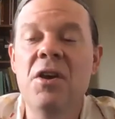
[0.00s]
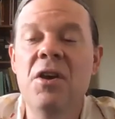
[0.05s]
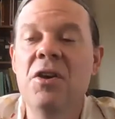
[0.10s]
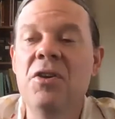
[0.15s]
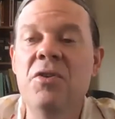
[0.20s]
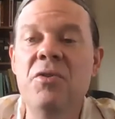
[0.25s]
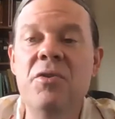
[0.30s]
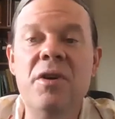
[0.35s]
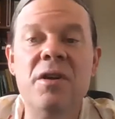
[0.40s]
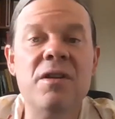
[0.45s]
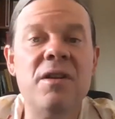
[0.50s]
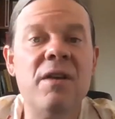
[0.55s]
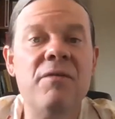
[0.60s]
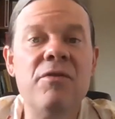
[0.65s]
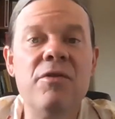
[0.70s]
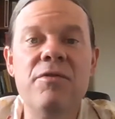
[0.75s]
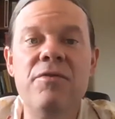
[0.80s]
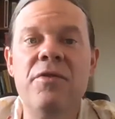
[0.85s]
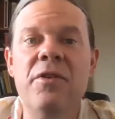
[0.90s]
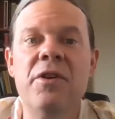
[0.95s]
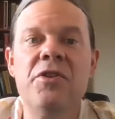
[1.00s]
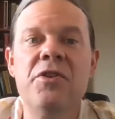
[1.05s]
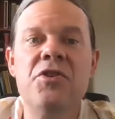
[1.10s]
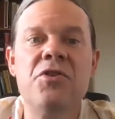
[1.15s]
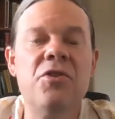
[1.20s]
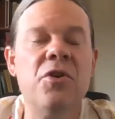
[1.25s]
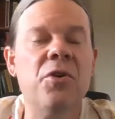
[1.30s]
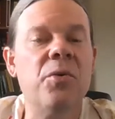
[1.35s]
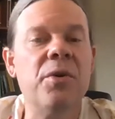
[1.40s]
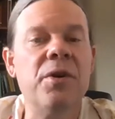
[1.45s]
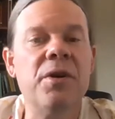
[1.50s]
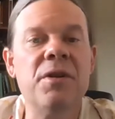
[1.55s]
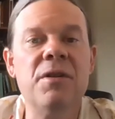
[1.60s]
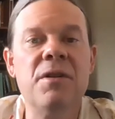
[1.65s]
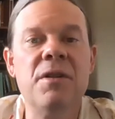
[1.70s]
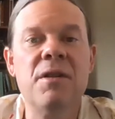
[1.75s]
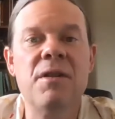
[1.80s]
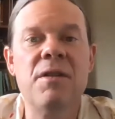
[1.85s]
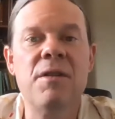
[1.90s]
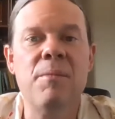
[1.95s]
You can never finish
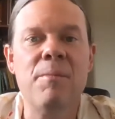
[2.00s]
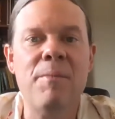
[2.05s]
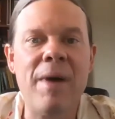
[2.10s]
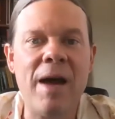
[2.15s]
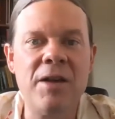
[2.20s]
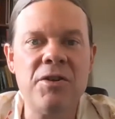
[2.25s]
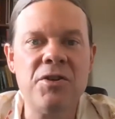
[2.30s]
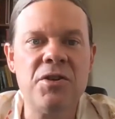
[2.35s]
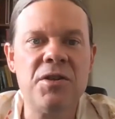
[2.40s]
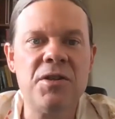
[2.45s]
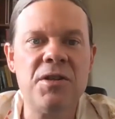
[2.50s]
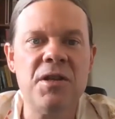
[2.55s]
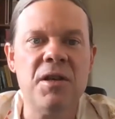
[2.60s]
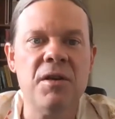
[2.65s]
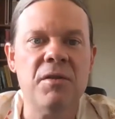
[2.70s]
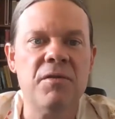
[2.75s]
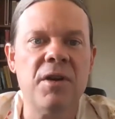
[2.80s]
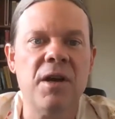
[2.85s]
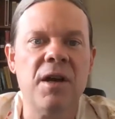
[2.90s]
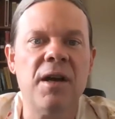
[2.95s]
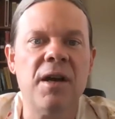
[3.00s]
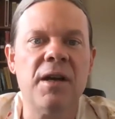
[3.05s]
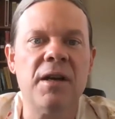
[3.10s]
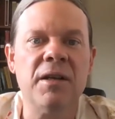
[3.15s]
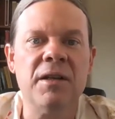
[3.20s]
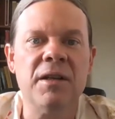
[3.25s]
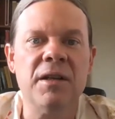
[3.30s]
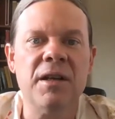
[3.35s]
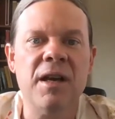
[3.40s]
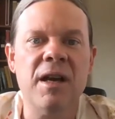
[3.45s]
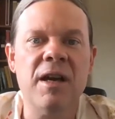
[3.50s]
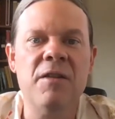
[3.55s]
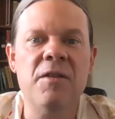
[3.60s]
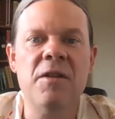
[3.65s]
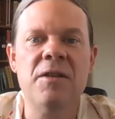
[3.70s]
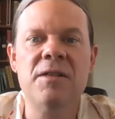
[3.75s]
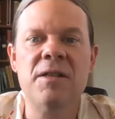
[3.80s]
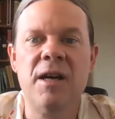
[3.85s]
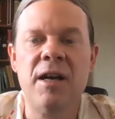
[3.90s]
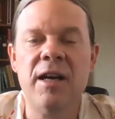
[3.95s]
knowing the majesty of God and the
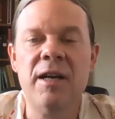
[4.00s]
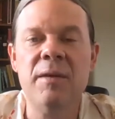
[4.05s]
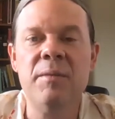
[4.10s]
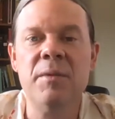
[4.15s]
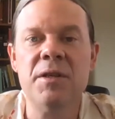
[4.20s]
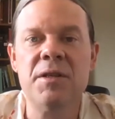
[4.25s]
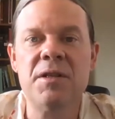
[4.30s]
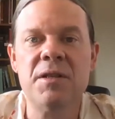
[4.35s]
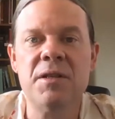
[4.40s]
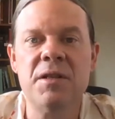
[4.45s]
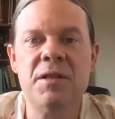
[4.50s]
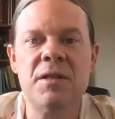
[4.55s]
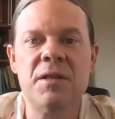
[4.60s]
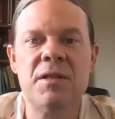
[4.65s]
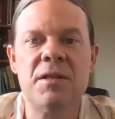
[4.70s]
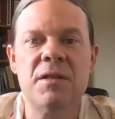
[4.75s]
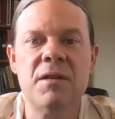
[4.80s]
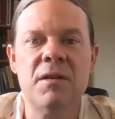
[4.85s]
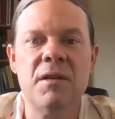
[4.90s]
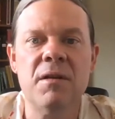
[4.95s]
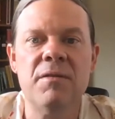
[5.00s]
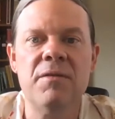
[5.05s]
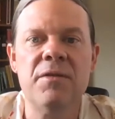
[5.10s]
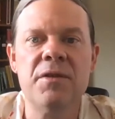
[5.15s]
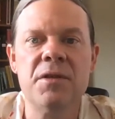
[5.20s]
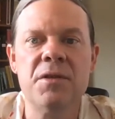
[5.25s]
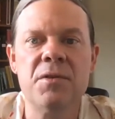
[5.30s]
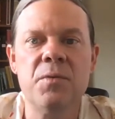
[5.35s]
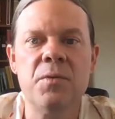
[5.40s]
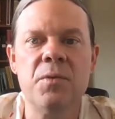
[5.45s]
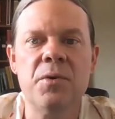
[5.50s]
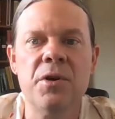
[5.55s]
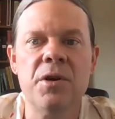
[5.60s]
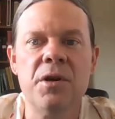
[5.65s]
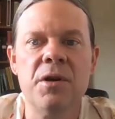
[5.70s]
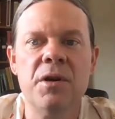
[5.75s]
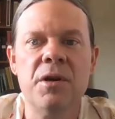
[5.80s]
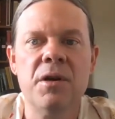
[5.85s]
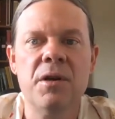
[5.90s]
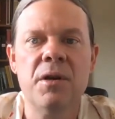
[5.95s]
timelessness of His
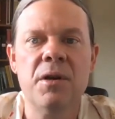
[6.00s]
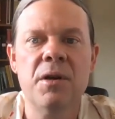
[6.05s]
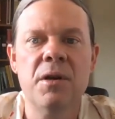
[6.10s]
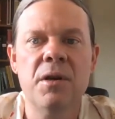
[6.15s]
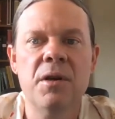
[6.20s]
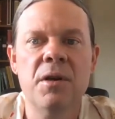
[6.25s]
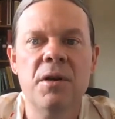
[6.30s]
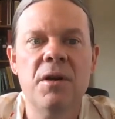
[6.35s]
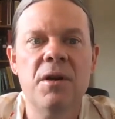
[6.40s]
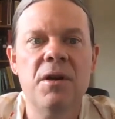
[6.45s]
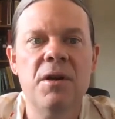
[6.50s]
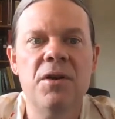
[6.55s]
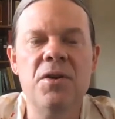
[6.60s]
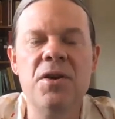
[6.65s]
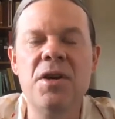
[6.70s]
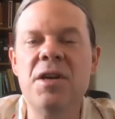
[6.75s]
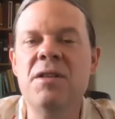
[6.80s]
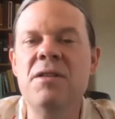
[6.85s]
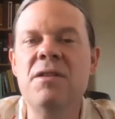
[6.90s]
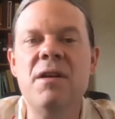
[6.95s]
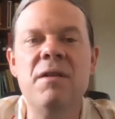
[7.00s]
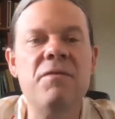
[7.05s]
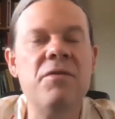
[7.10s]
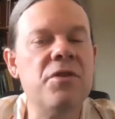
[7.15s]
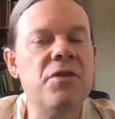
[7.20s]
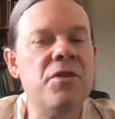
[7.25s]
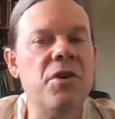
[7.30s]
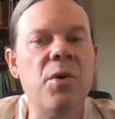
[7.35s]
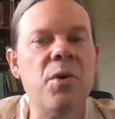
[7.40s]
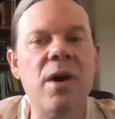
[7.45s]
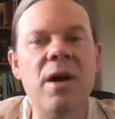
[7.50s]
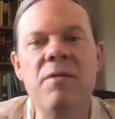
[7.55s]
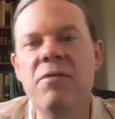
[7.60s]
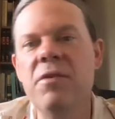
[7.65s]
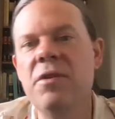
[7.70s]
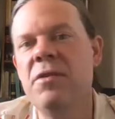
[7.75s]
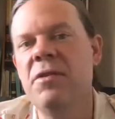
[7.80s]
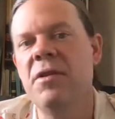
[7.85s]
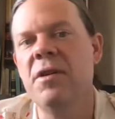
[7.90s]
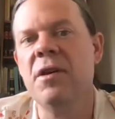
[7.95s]
Word. You can never know
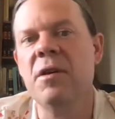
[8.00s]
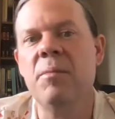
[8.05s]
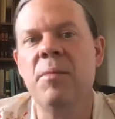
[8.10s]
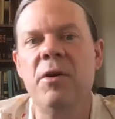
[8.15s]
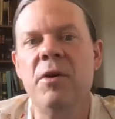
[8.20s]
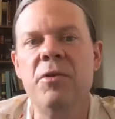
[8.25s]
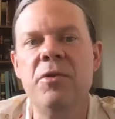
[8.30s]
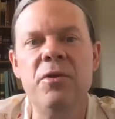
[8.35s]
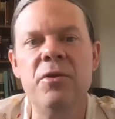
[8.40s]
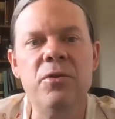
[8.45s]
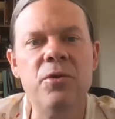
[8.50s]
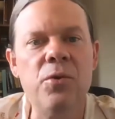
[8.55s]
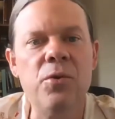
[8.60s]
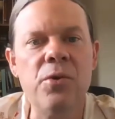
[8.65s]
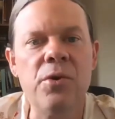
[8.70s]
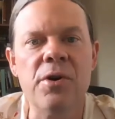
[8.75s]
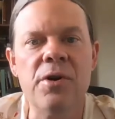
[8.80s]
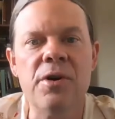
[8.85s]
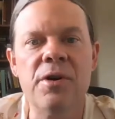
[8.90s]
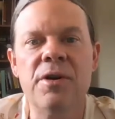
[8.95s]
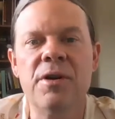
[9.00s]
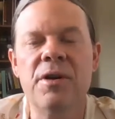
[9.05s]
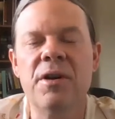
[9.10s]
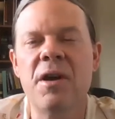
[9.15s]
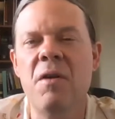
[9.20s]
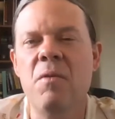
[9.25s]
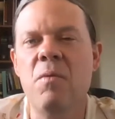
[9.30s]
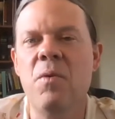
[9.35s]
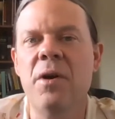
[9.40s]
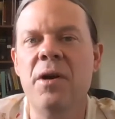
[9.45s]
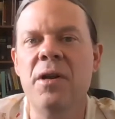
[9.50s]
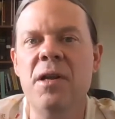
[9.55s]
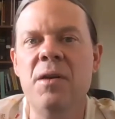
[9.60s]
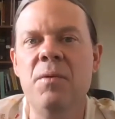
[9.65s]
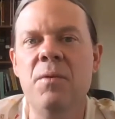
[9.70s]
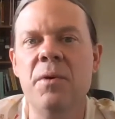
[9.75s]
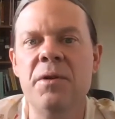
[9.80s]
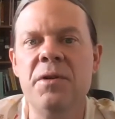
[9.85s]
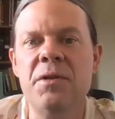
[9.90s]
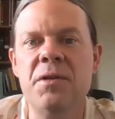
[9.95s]
everything about the Lord and what He
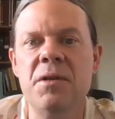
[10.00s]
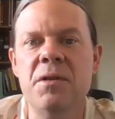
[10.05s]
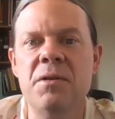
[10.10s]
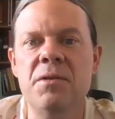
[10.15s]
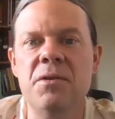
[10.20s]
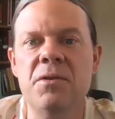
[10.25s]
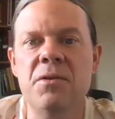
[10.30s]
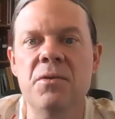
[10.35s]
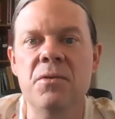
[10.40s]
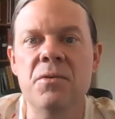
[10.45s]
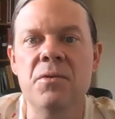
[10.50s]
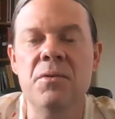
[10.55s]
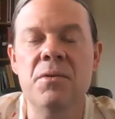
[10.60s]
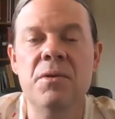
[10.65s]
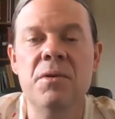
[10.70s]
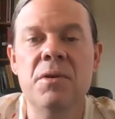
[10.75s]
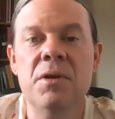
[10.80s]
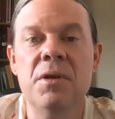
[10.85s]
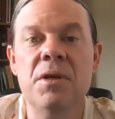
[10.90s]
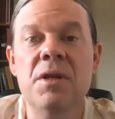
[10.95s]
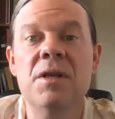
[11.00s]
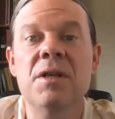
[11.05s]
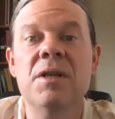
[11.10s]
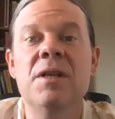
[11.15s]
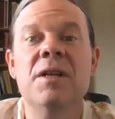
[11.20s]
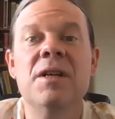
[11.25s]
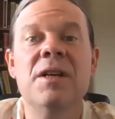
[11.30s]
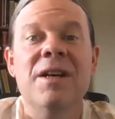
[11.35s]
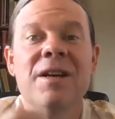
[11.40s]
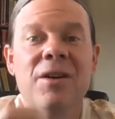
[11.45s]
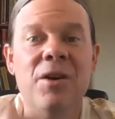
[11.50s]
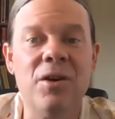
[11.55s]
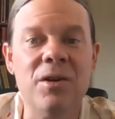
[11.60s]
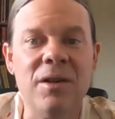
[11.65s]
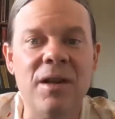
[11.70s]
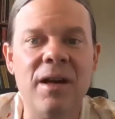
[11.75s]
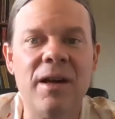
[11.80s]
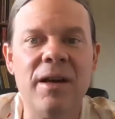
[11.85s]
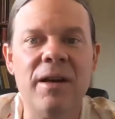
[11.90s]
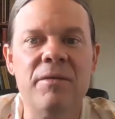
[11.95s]
wants to do in our
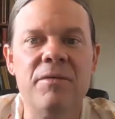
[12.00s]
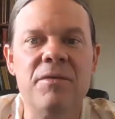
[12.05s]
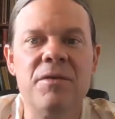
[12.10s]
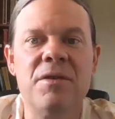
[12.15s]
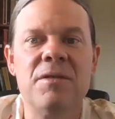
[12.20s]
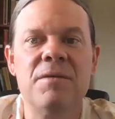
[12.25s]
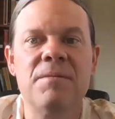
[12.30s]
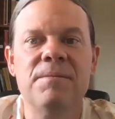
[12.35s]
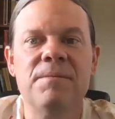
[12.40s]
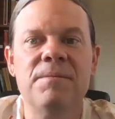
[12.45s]
lives.